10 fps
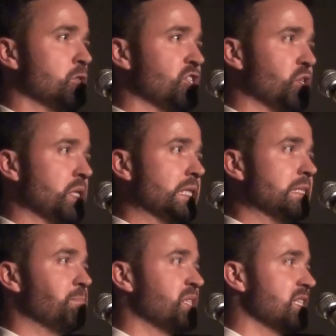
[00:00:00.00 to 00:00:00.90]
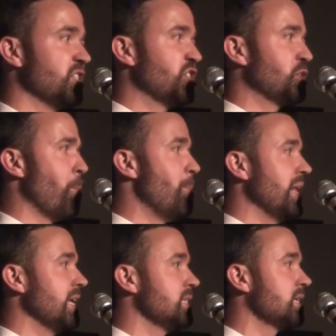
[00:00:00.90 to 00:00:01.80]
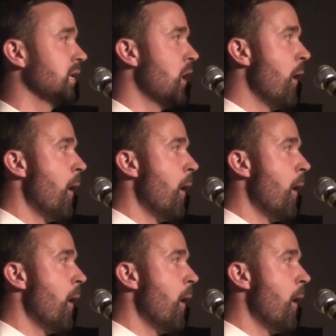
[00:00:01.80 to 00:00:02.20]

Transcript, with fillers: purse your lips and spit it.